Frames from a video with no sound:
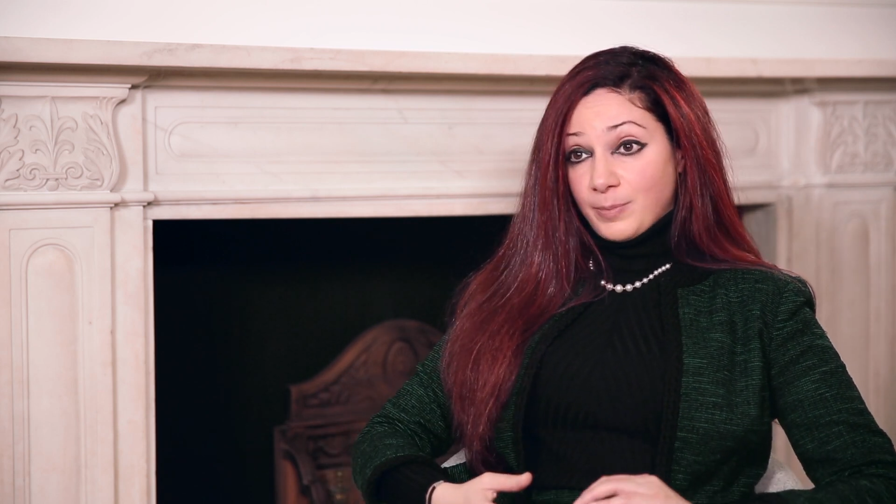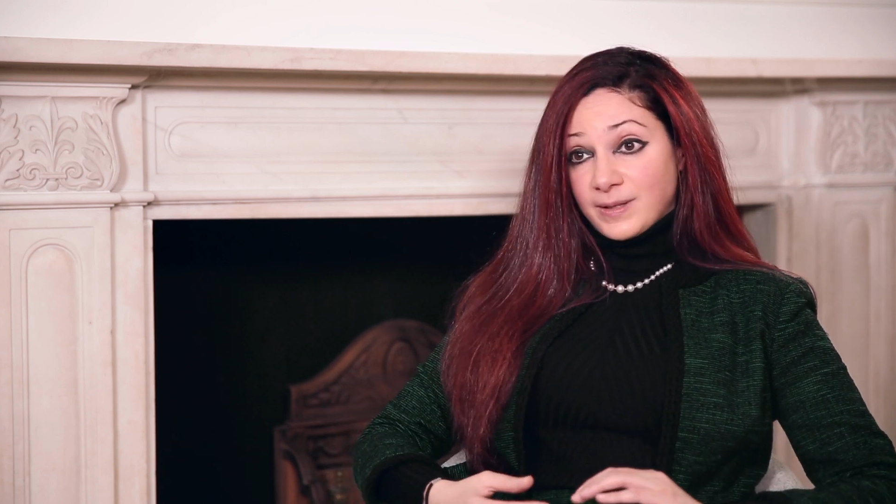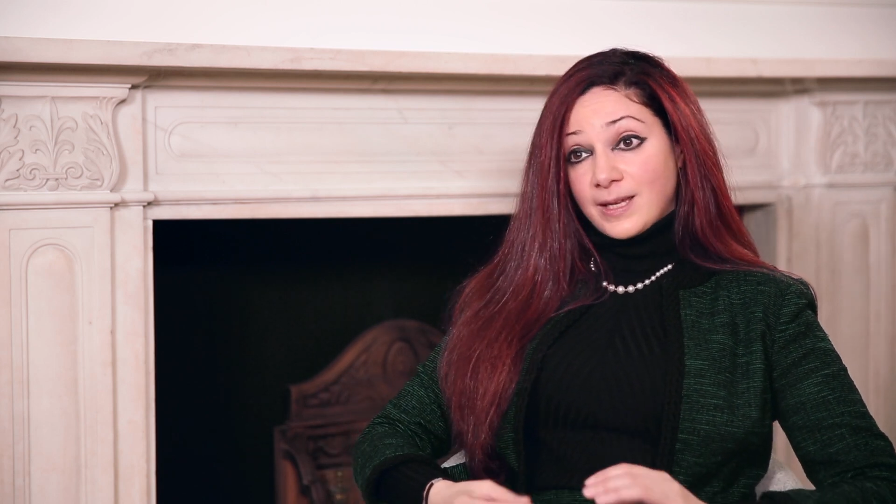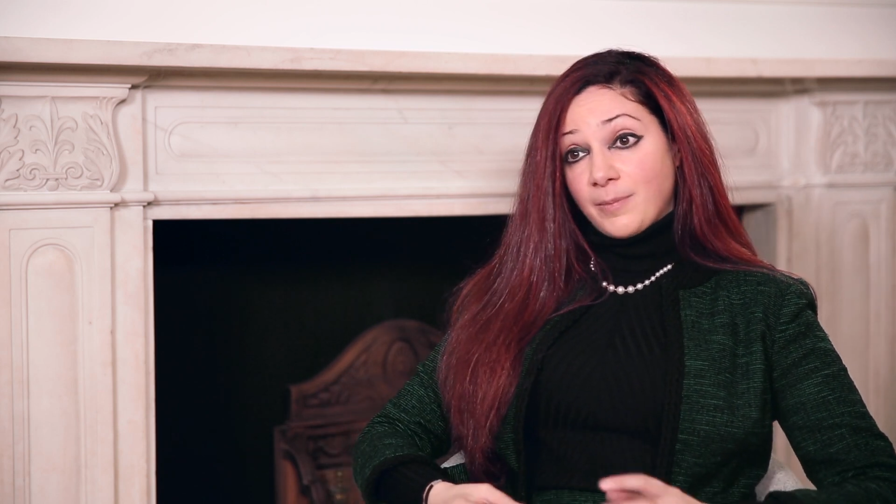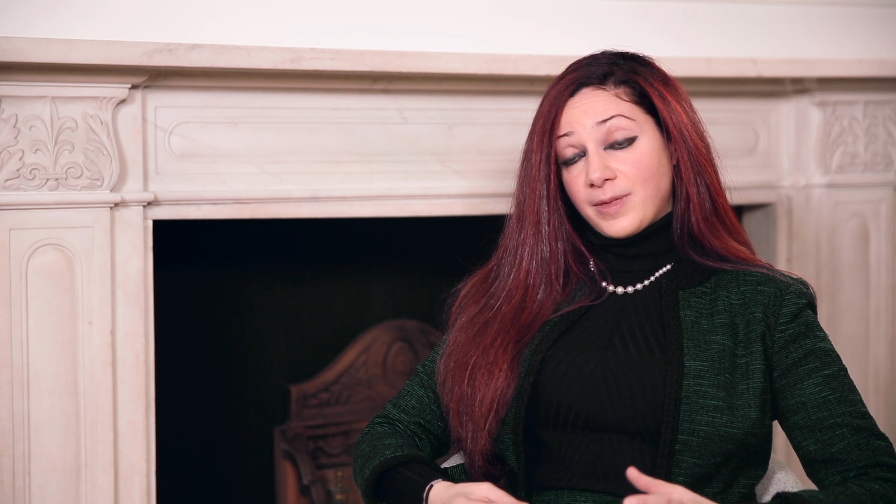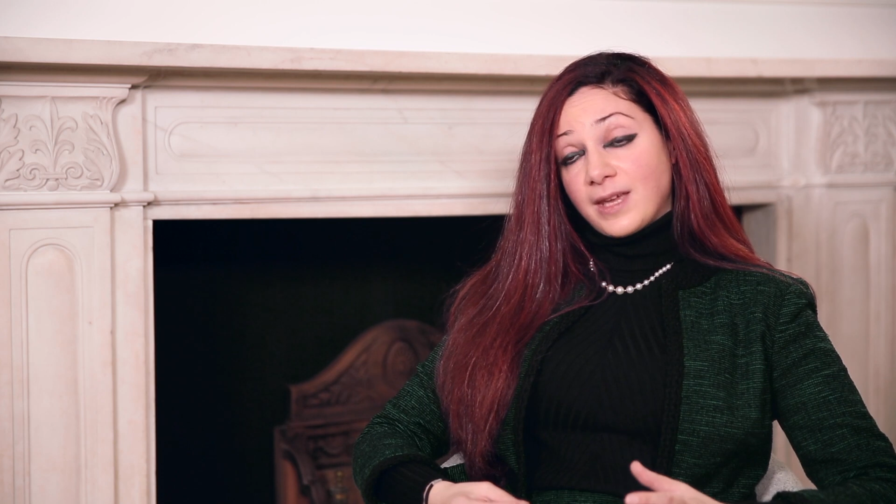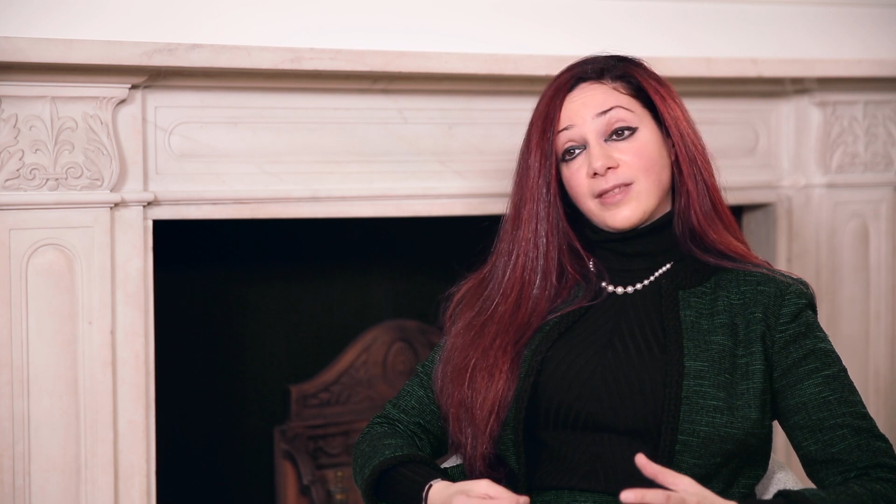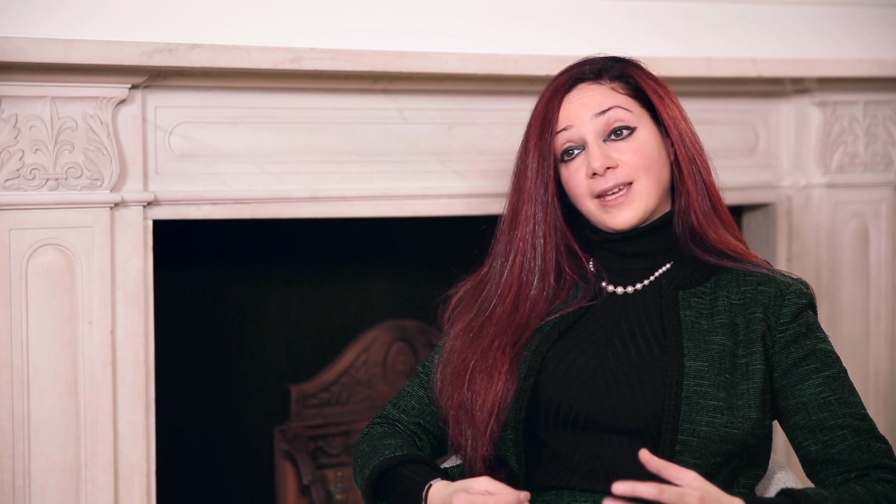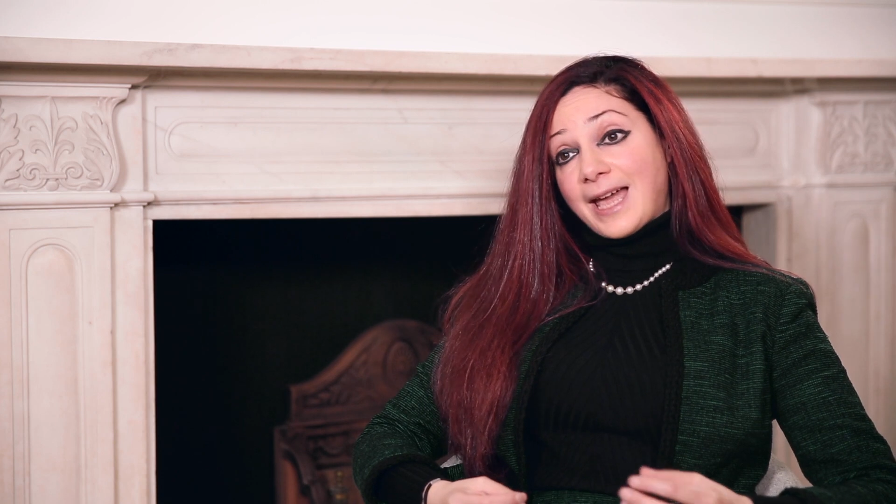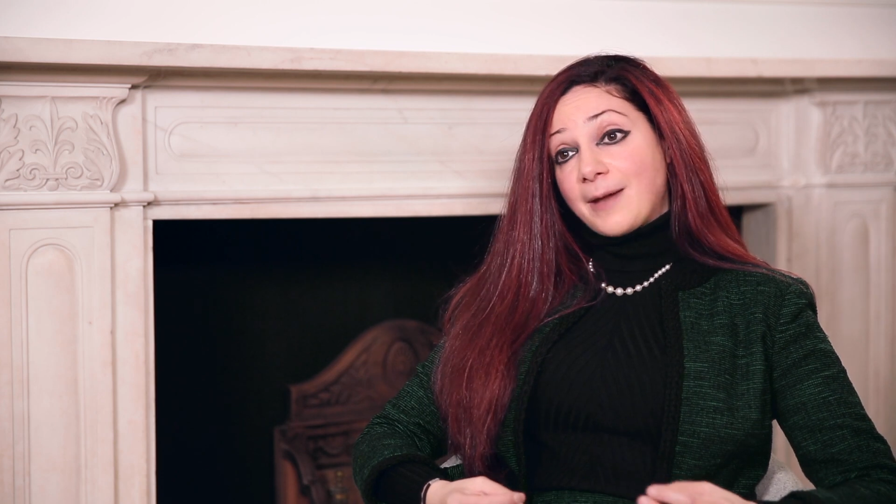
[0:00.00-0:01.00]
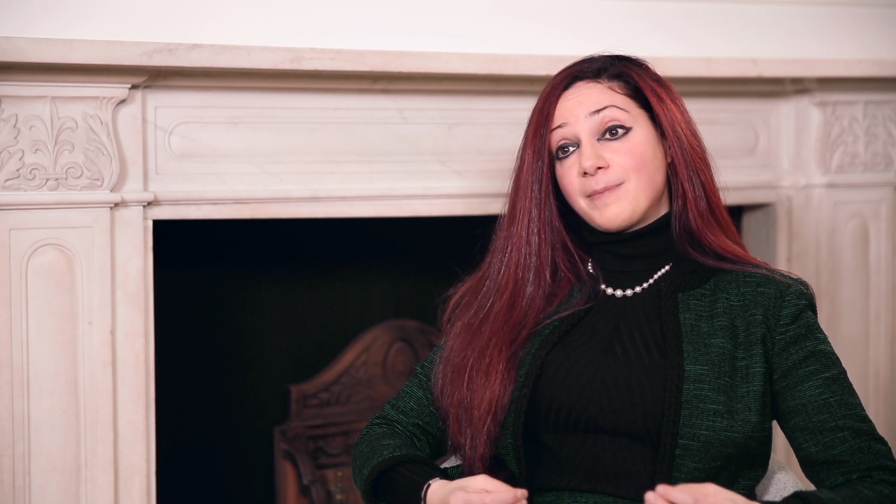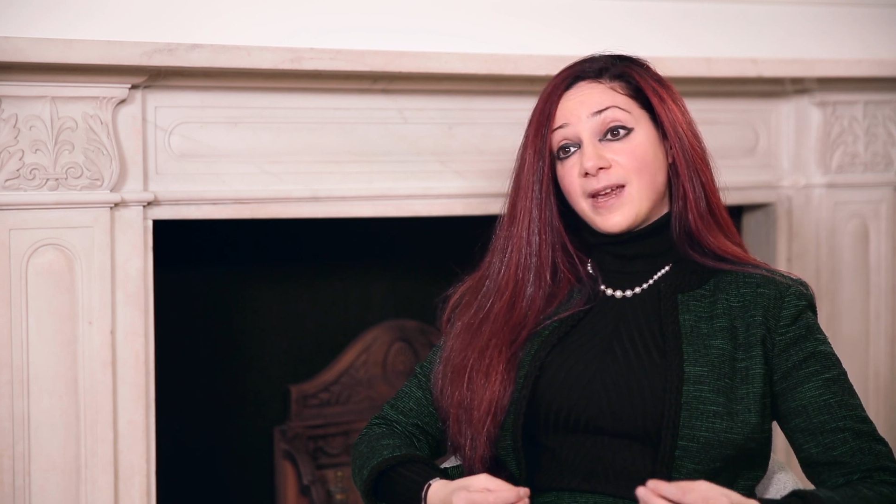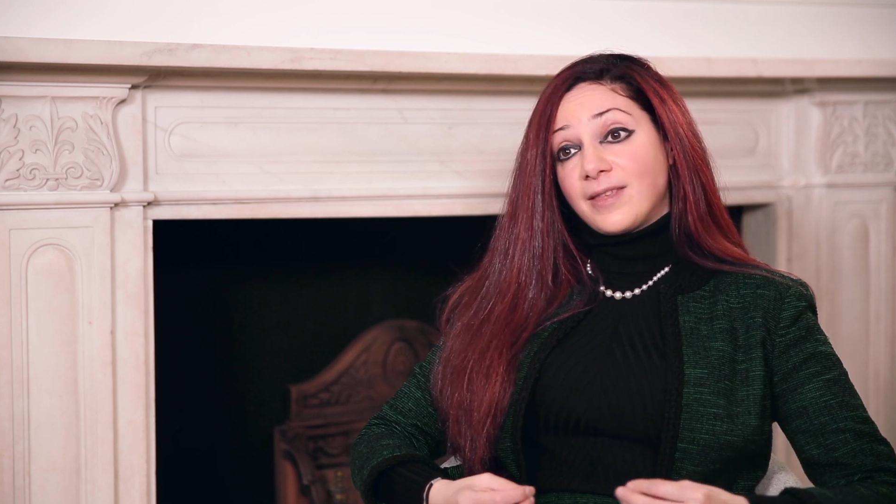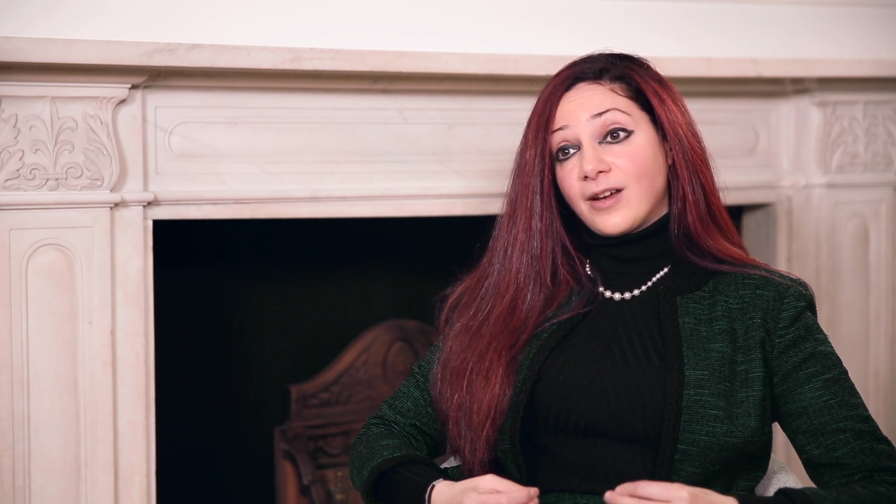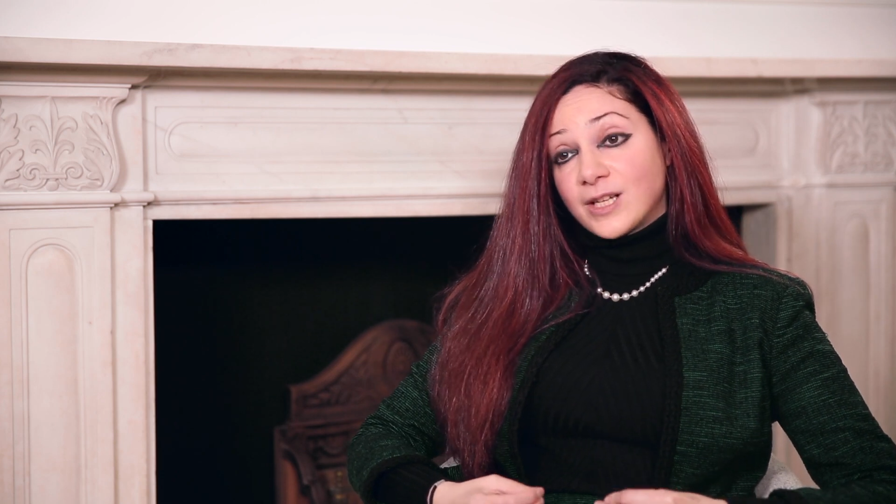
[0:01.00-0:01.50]
but something that can
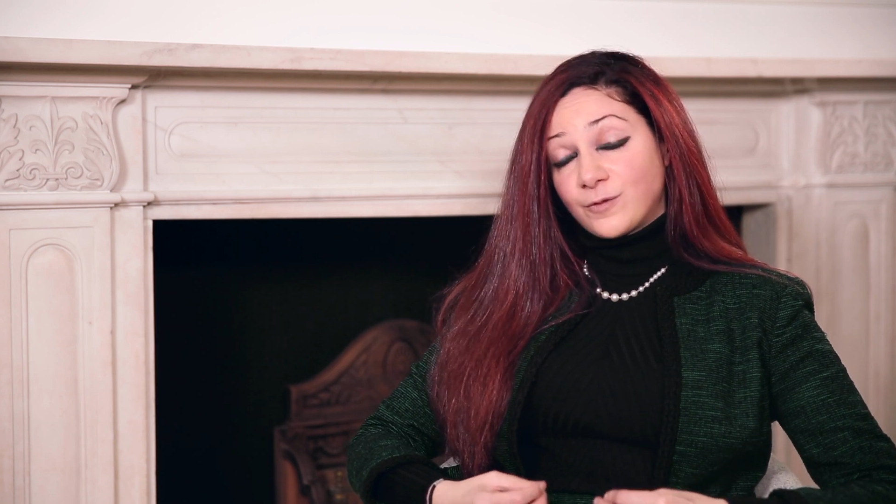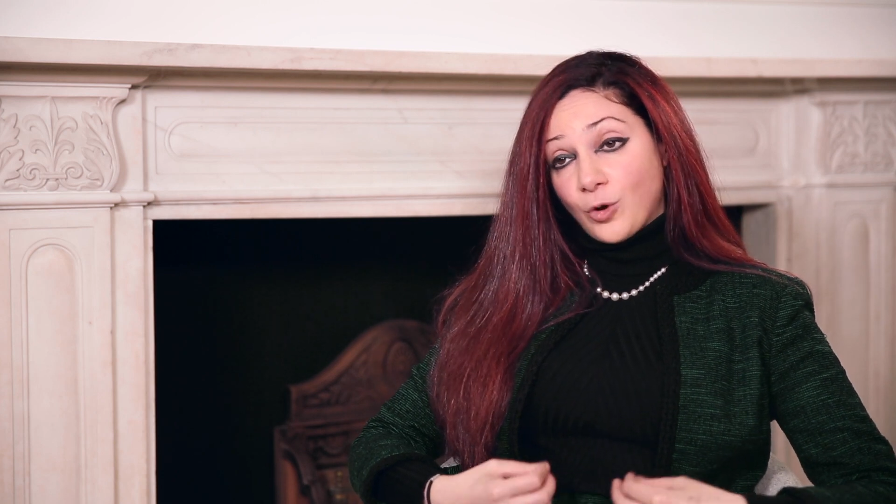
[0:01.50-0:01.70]
make the eyes